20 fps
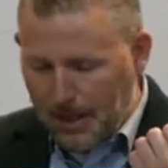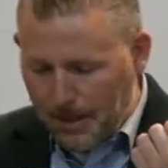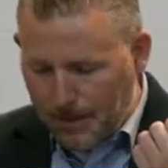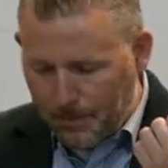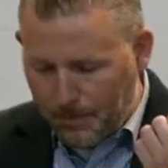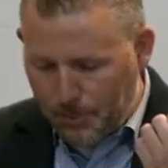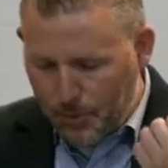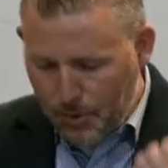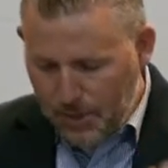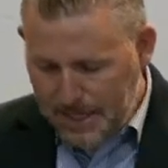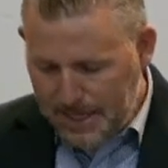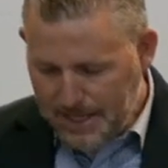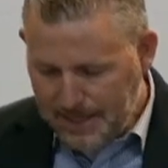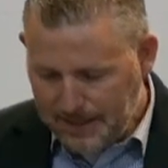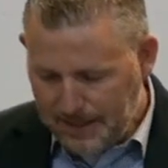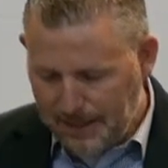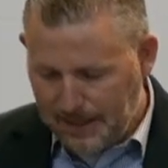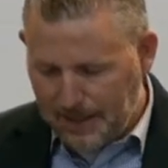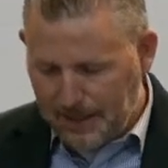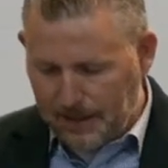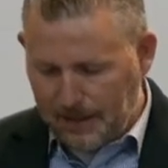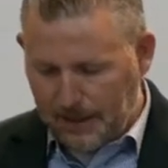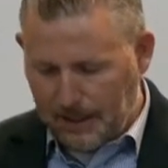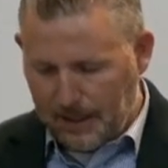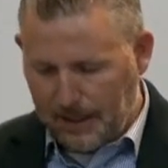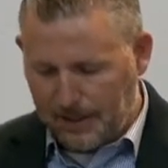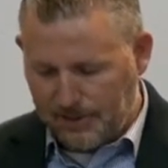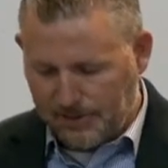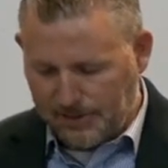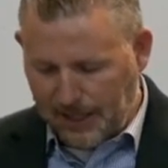bring
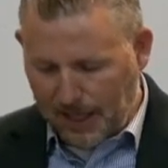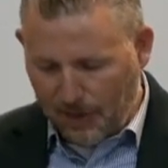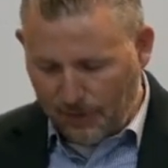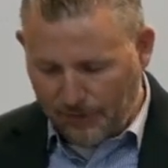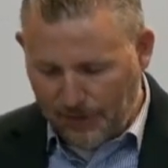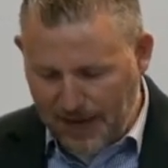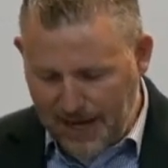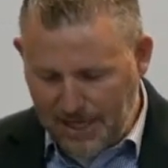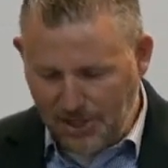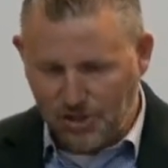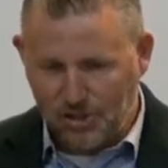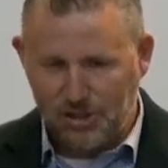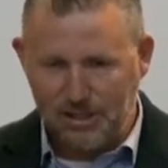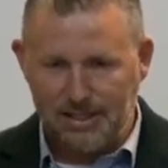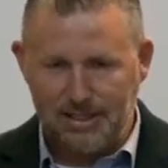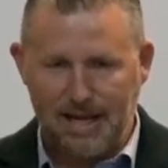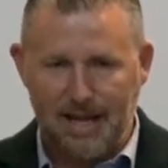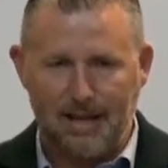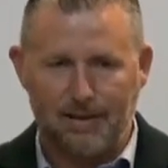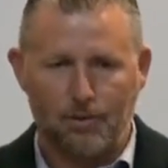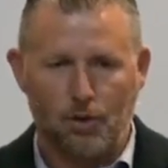uh, salvation,